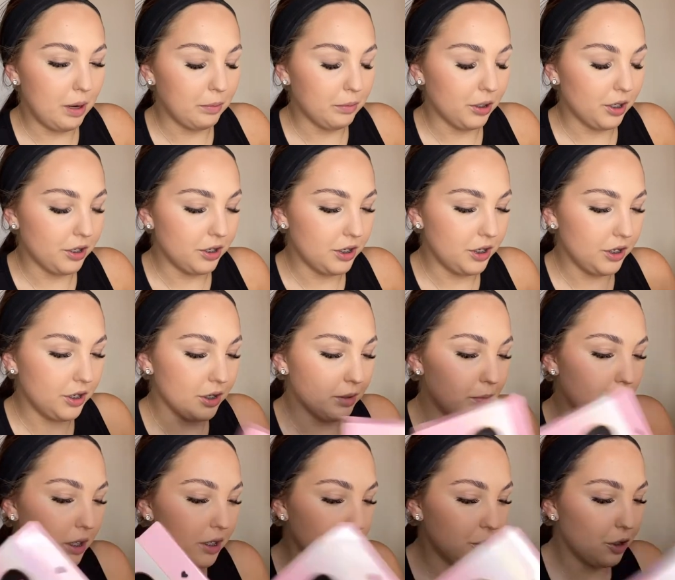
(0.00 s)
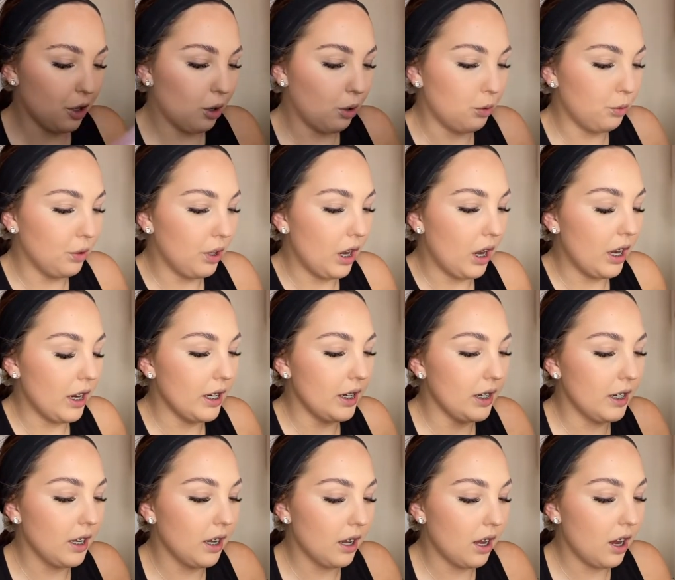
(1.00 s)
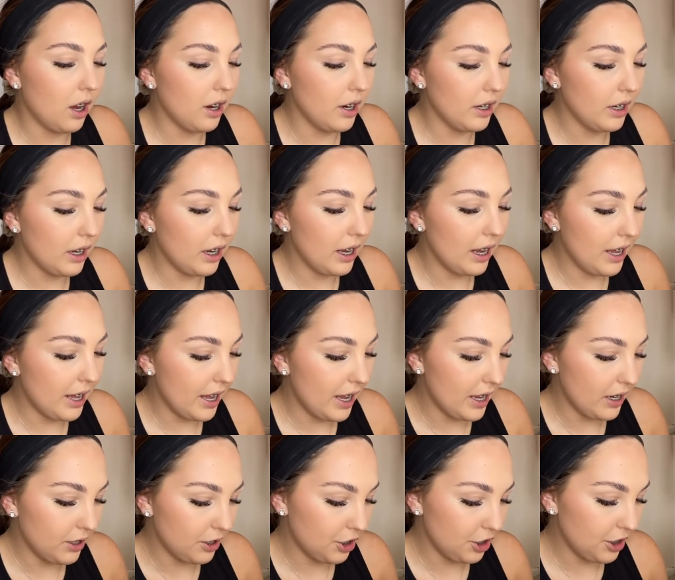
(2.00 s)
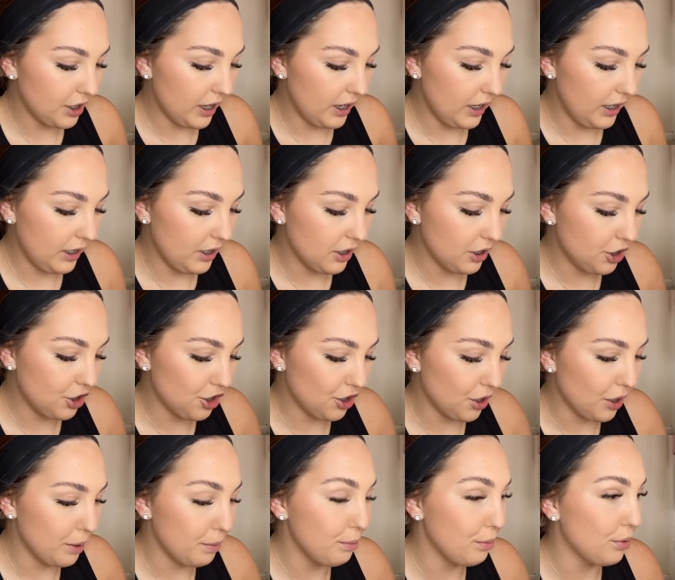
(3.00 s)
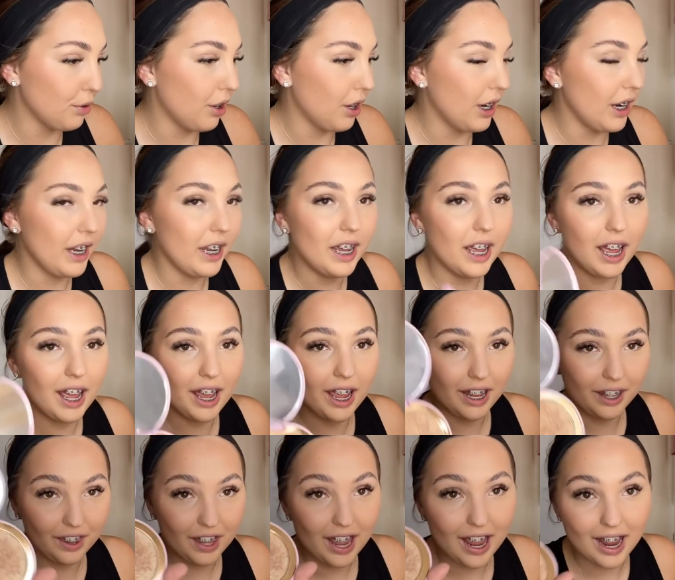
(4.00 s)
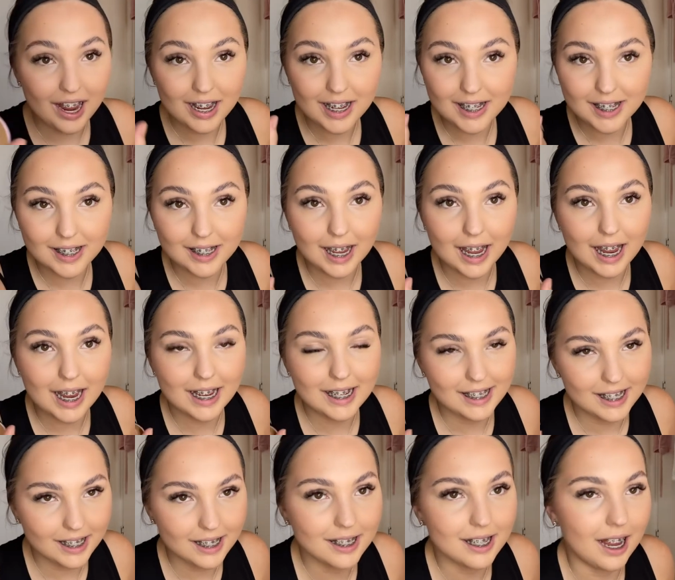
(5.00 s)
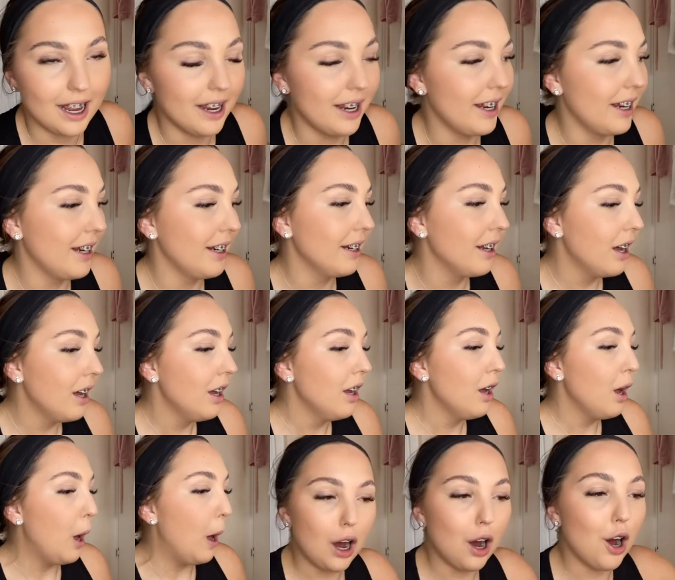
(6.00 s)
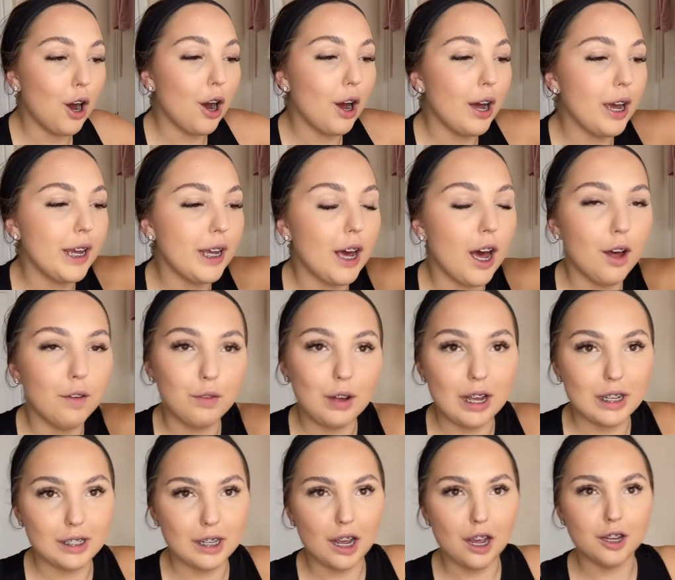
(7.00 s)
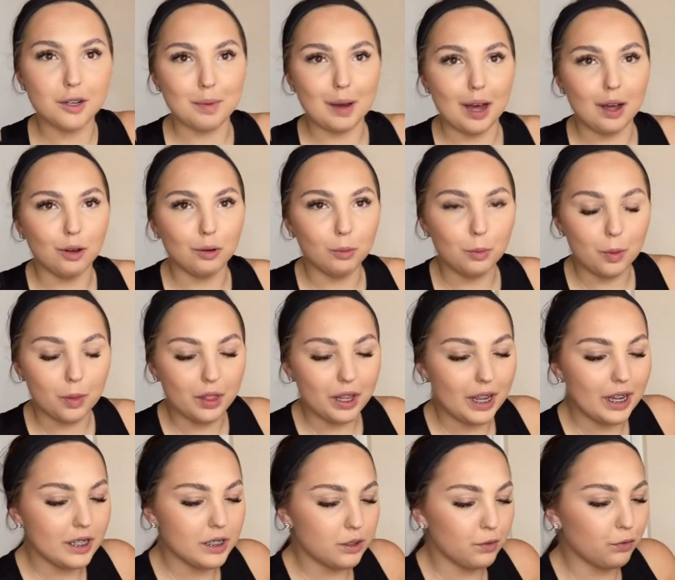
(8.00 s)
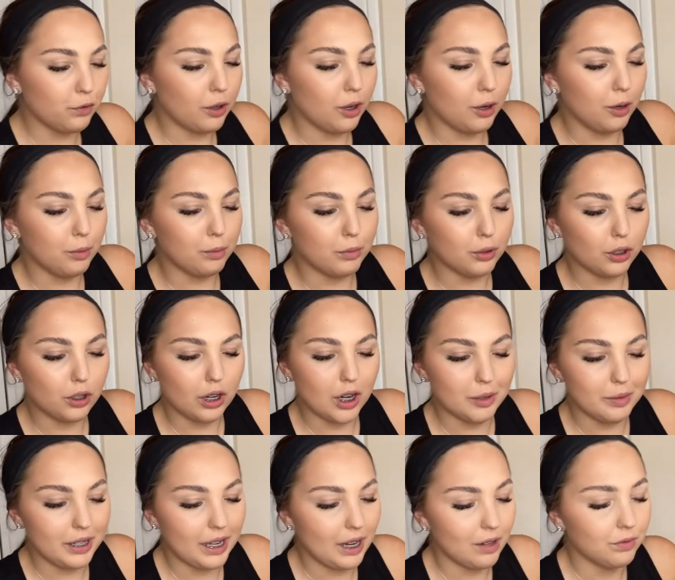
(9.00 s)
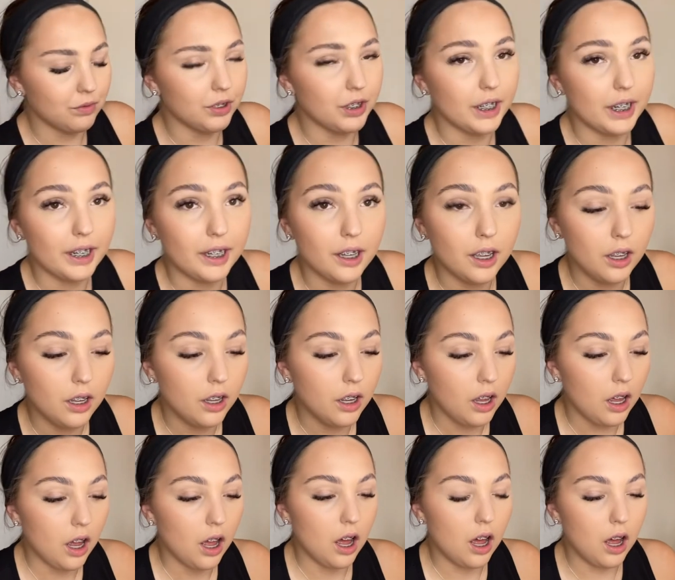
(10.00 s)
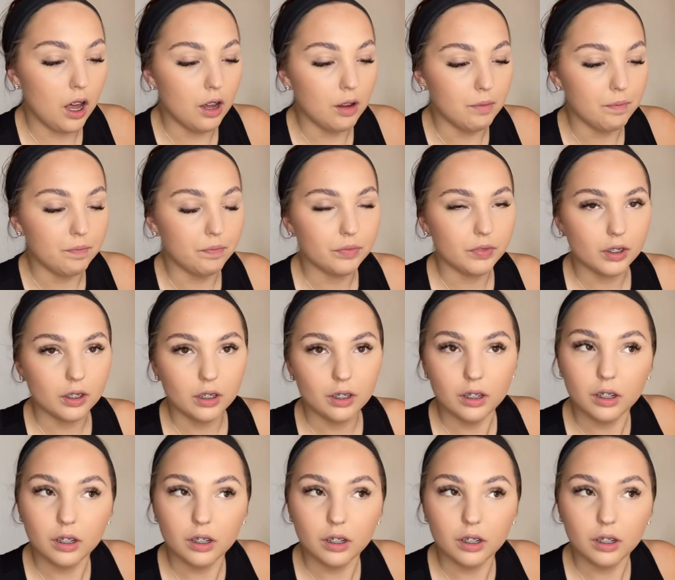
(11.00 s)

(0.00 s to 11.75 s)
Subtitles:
going to use my Doll Light highlight in shade Shine Bright. This is insane. I first heard about this from Chloe Henry, like an